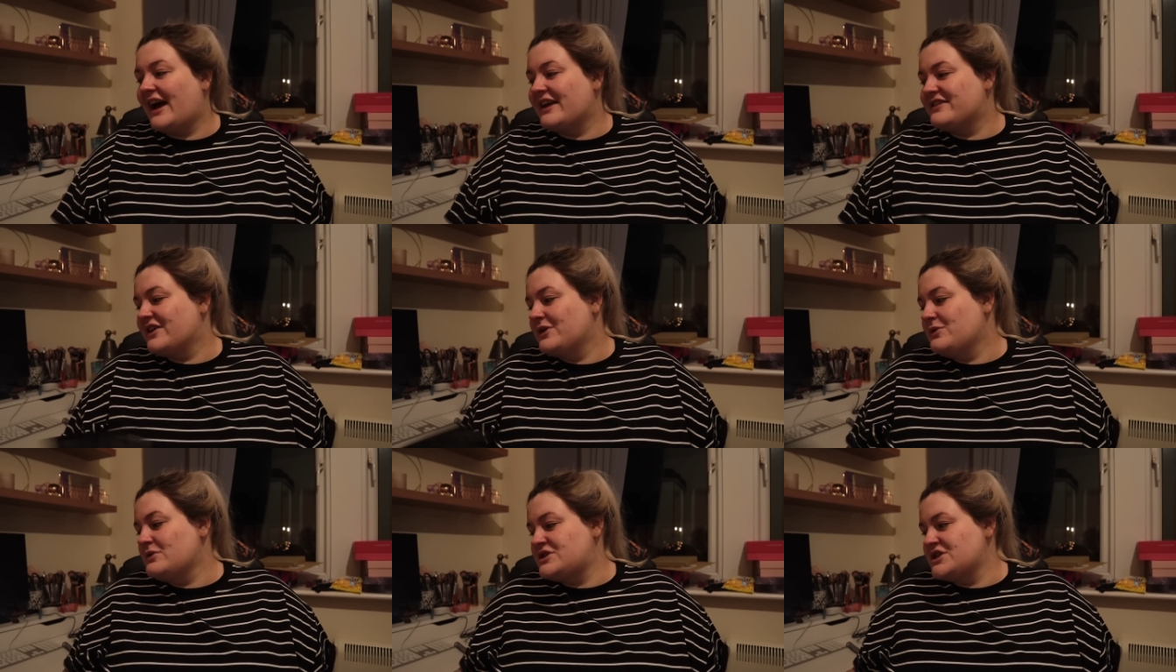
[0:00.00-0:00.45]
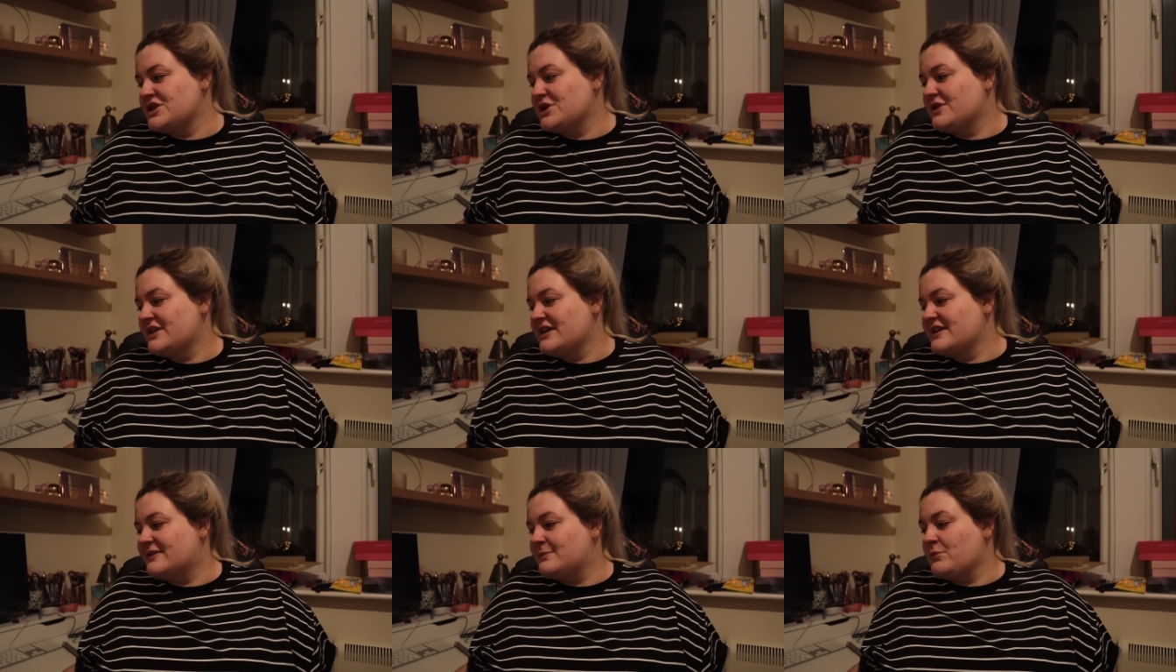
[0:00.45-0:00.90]
I don't do
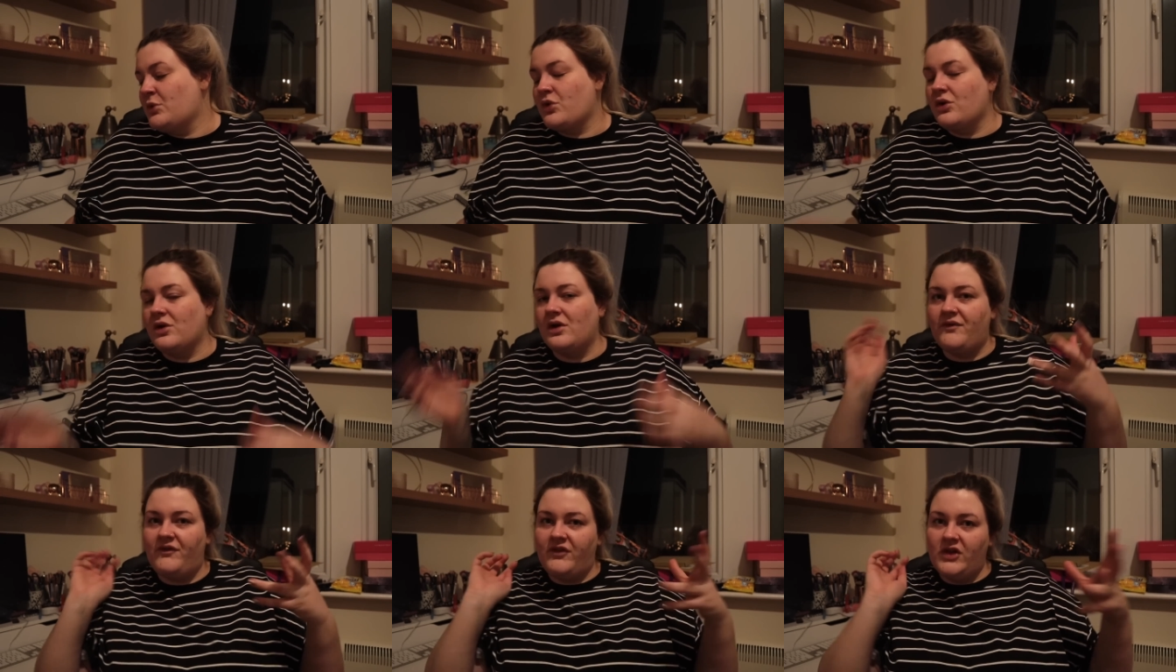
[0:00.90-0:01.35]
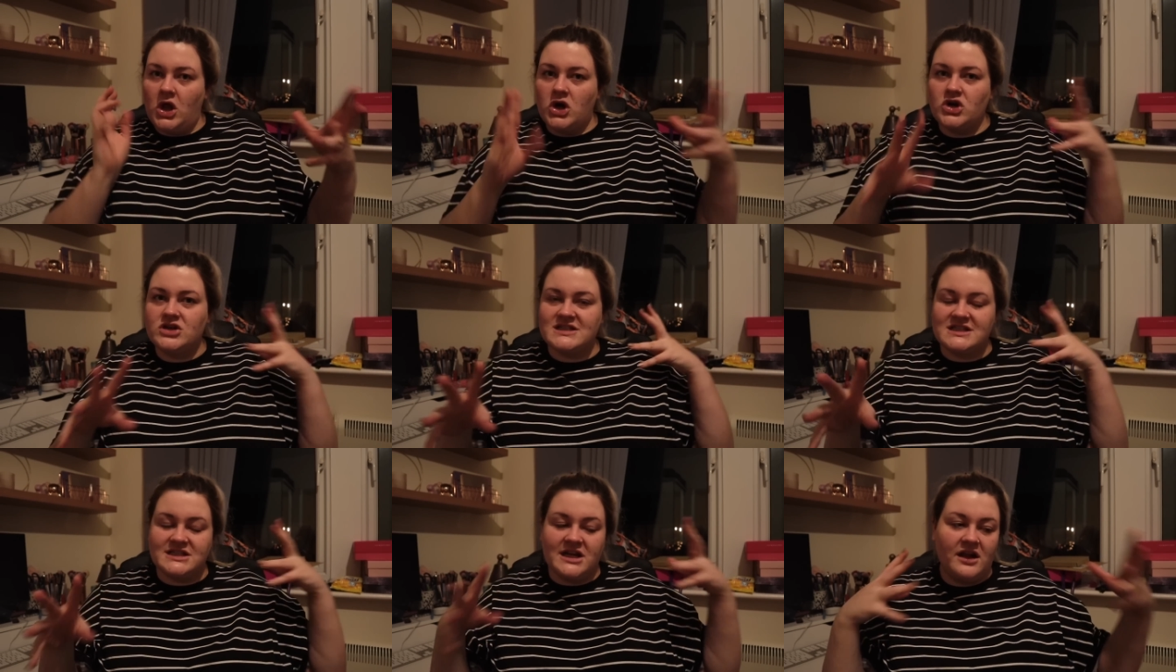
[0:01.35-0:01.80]
these more
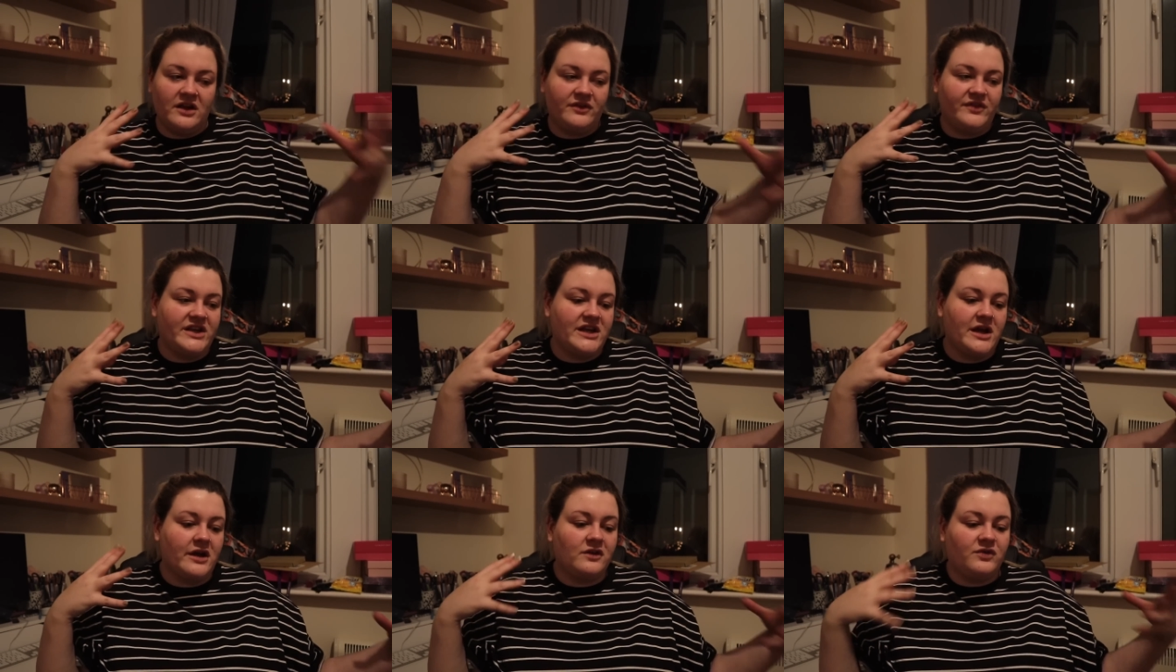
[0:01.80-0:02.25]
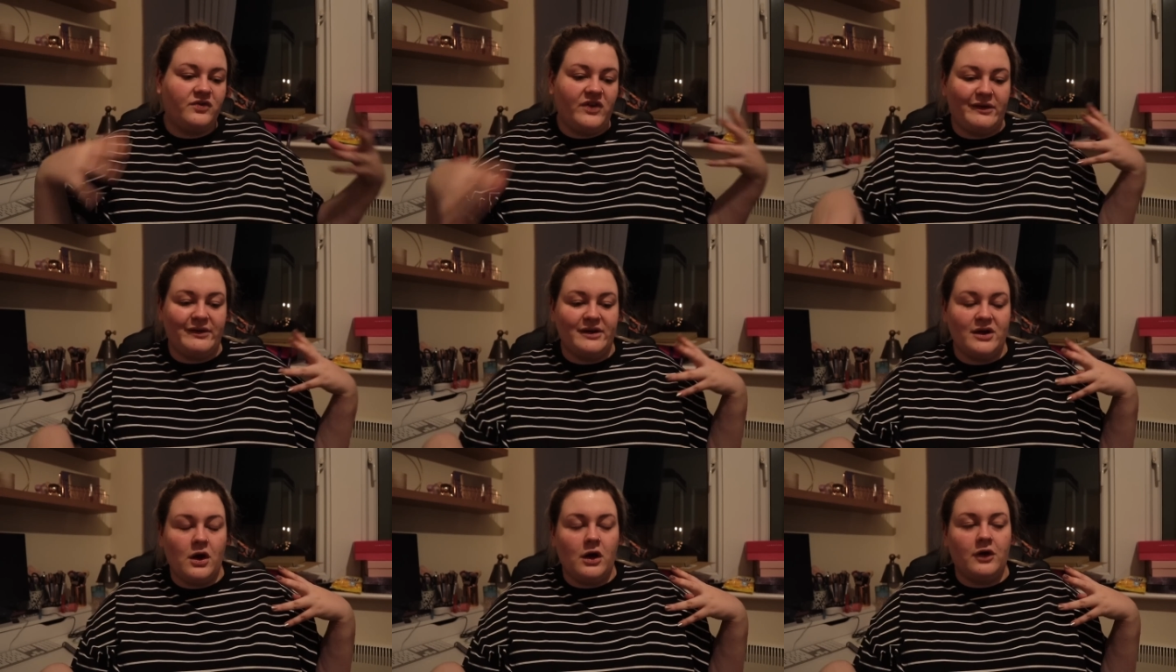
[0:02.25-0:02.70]
vlog style videos
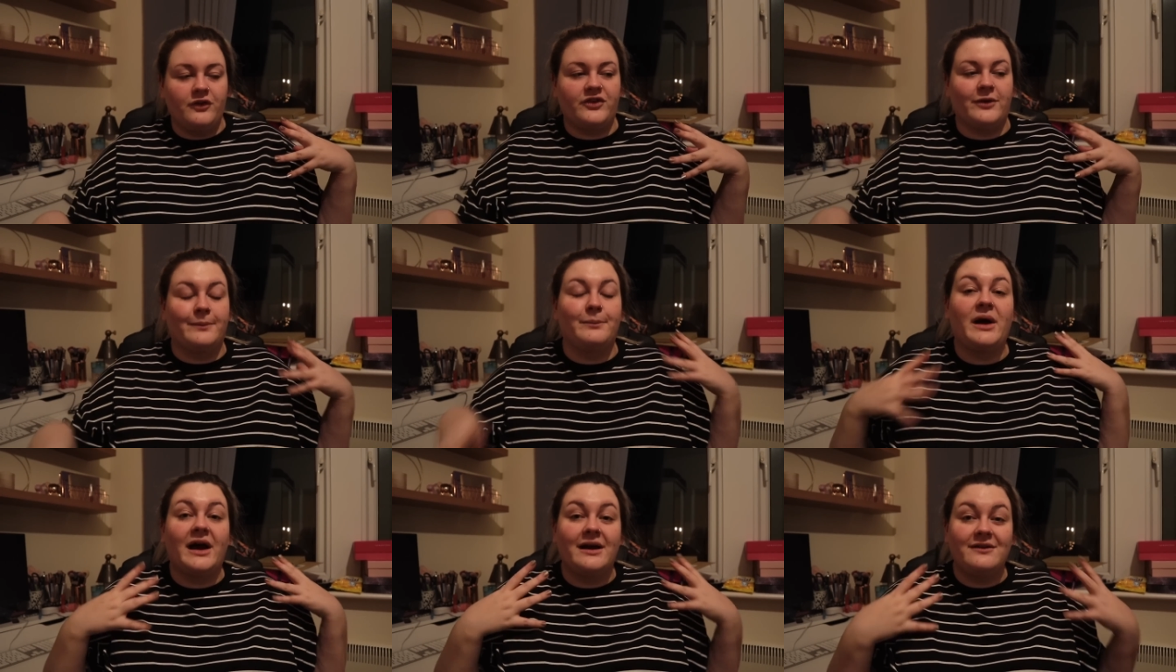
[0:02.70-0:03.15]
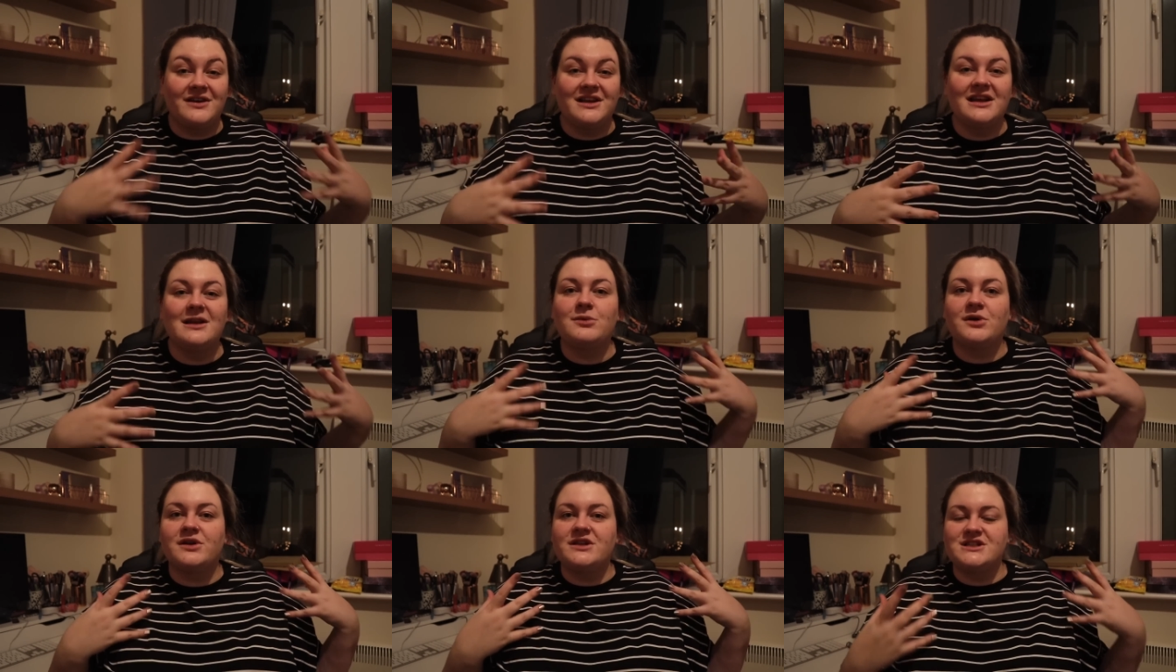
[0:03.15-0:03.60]
very often, but I
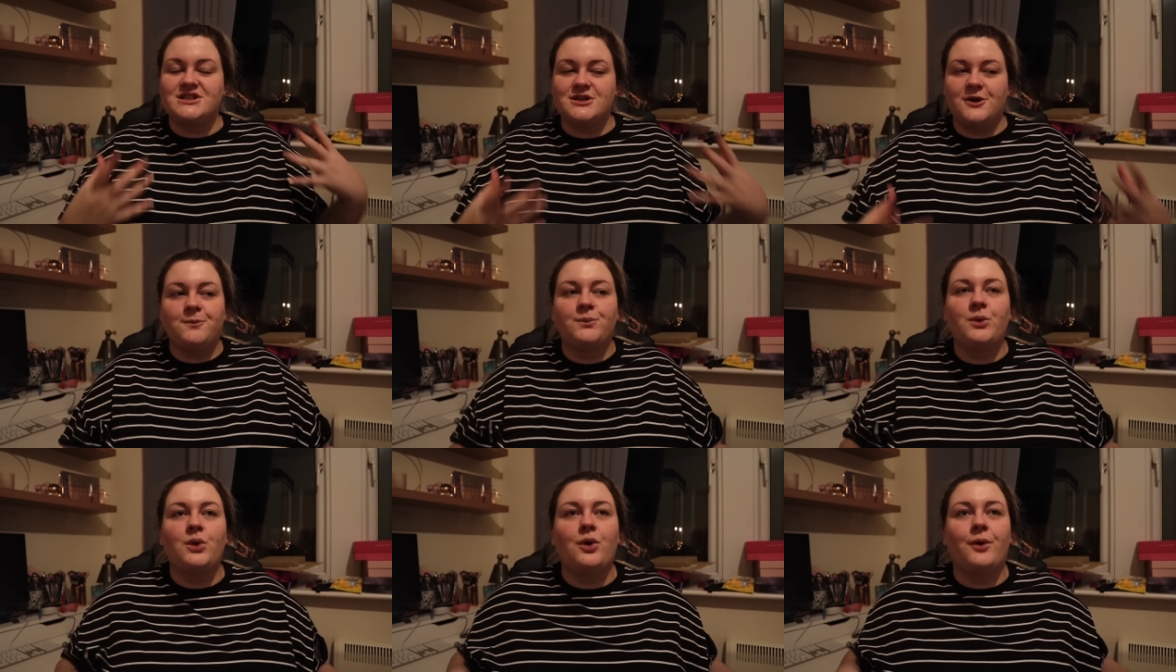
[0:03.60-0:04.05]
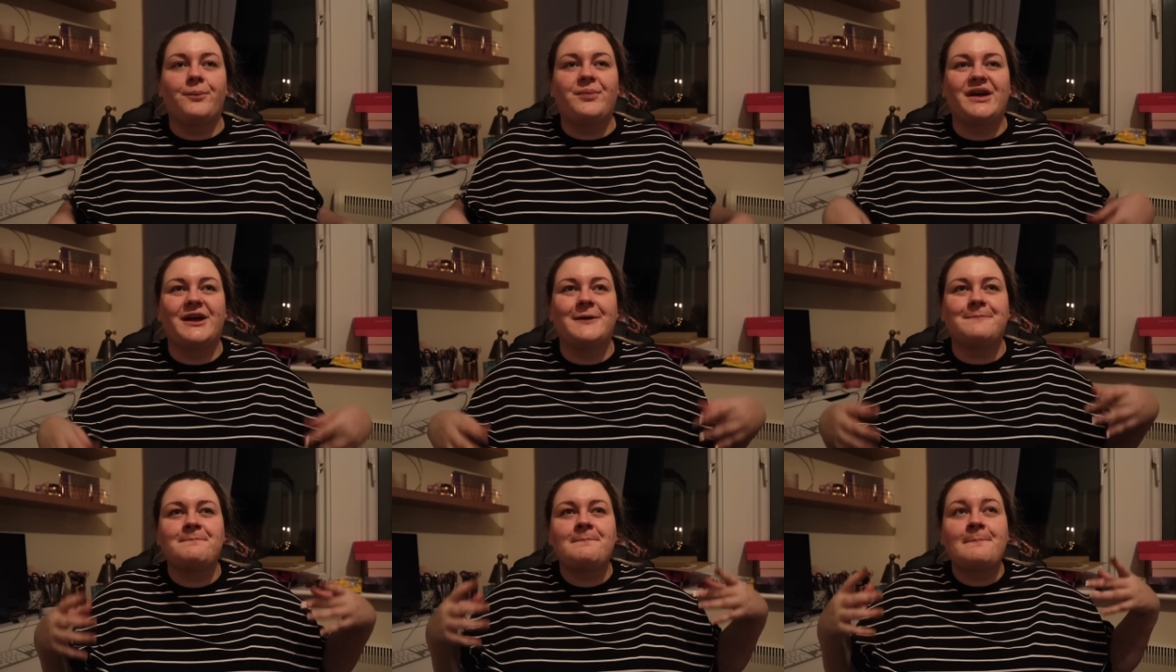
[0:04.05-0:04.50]
really want to do more.
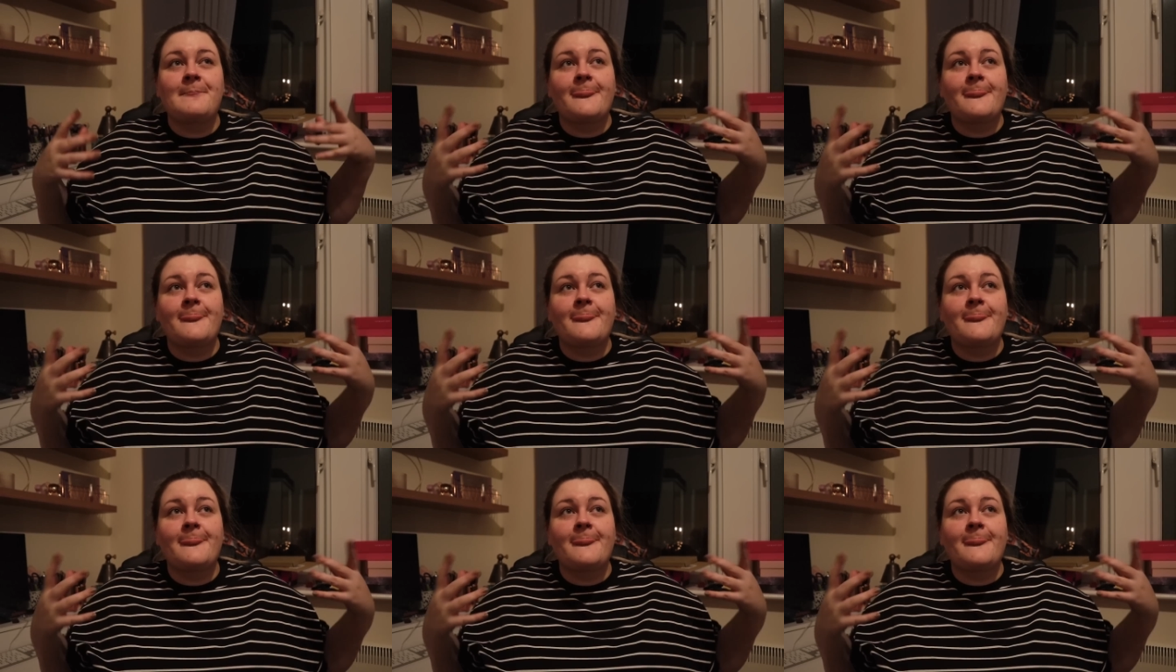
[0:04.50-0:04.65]
But